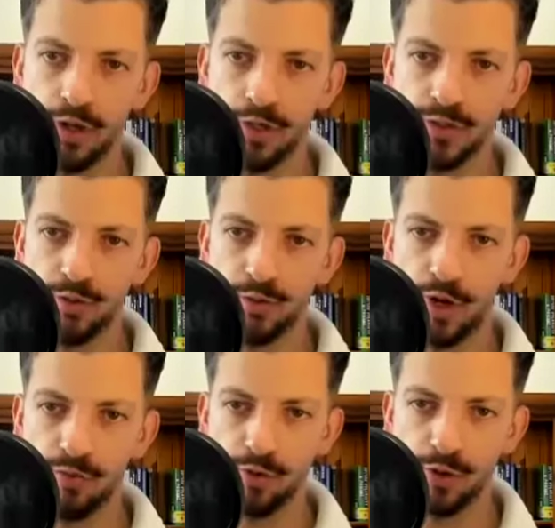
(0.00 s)
excellent. We'll
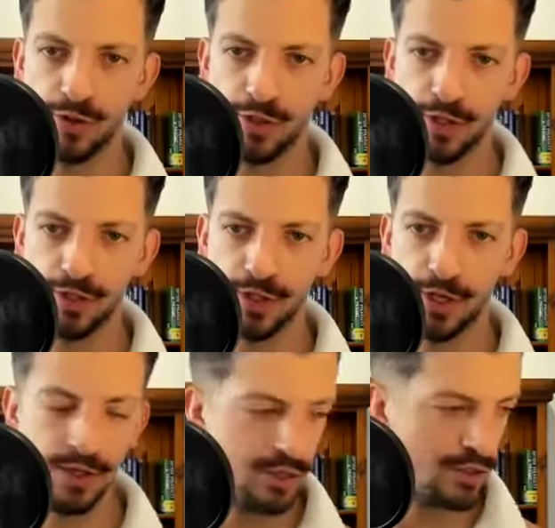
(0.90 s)
have all those links
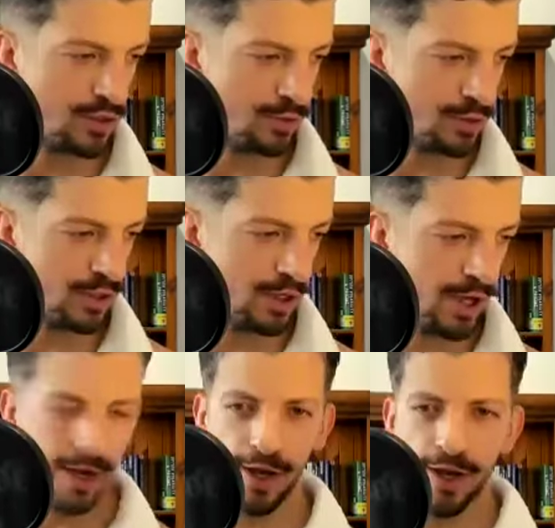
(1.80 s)
in the description.
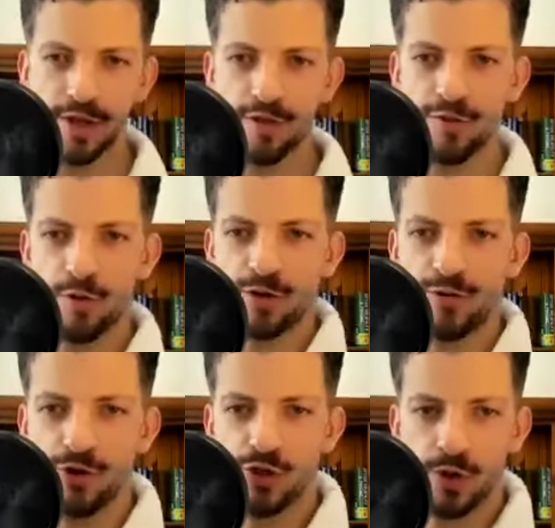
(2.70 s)
Thank you very much
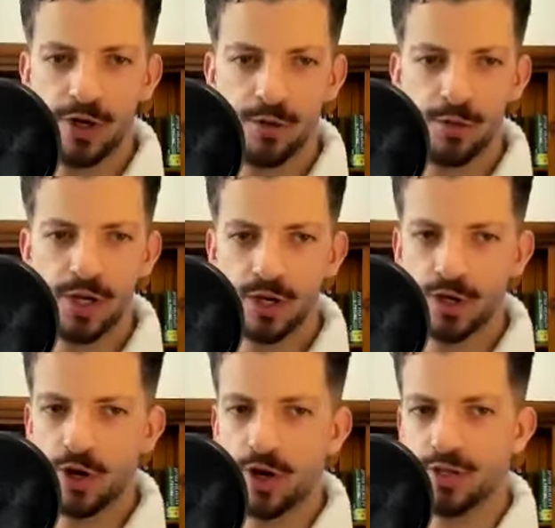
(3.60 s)
for joining me,
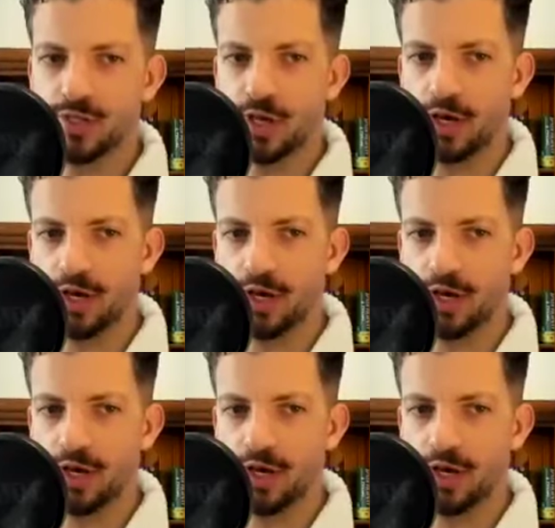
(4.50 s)
guys.